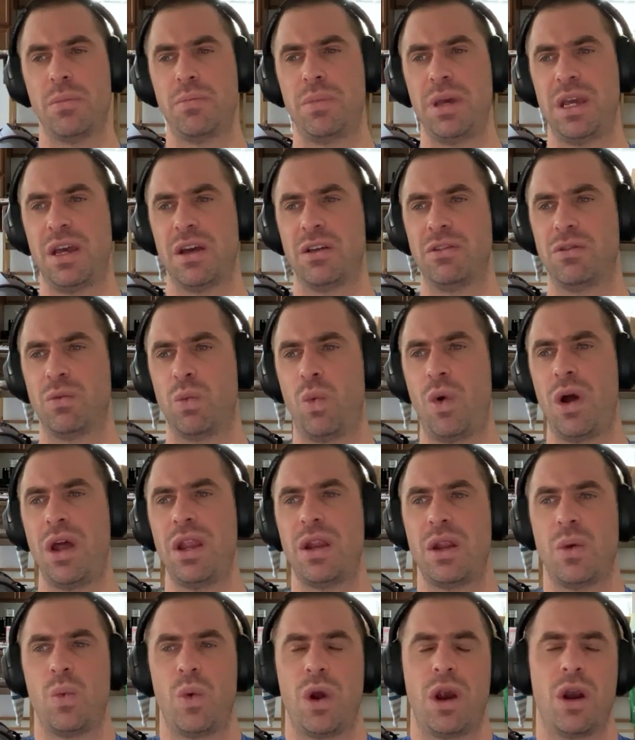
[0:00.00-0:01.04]
because
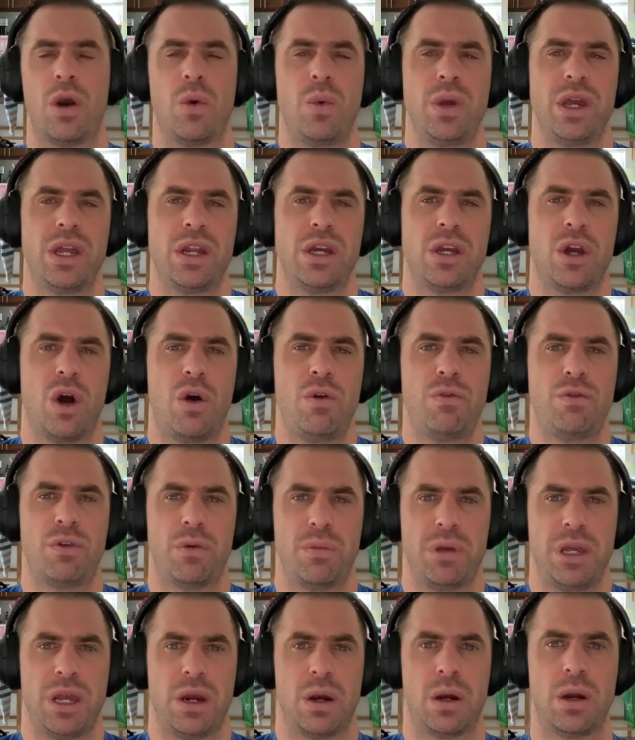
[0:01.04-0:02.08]
what where are we going to go
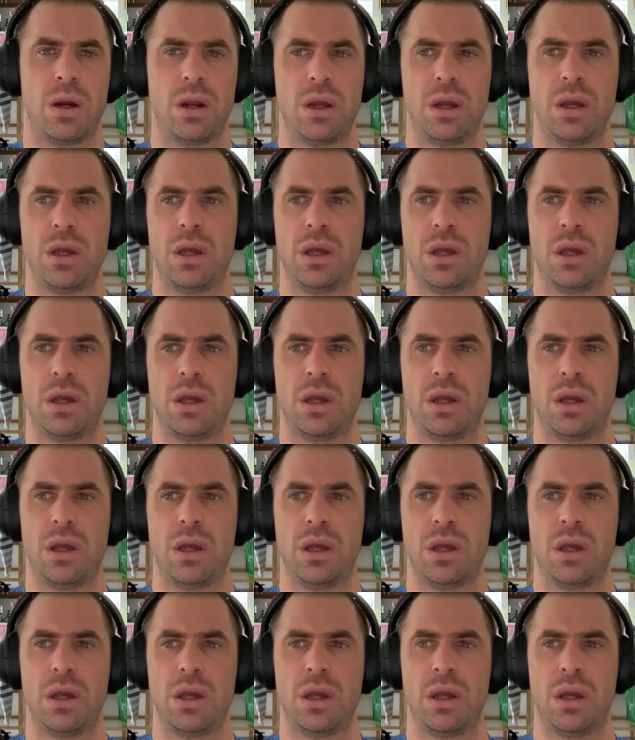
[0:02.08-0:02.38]
from here?